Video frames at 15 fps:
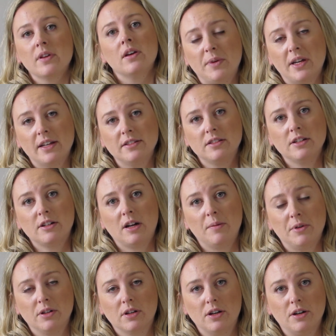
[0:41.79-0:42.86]
Because the
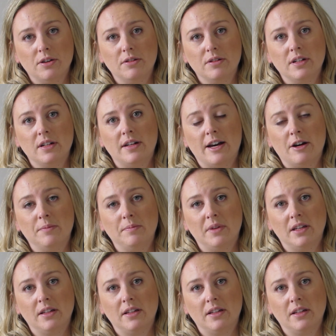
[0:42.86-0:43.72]
criminal code now